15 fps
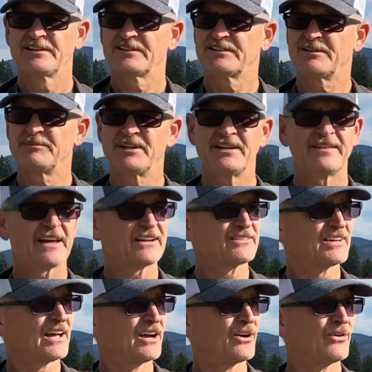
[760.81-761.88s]
To me, that's
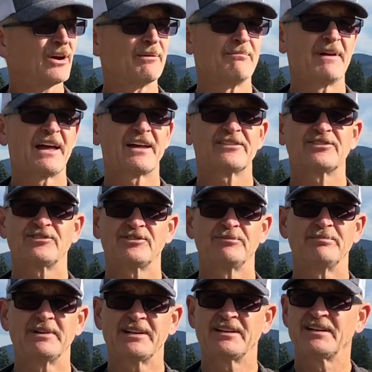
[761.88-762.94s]
how a Mass should be.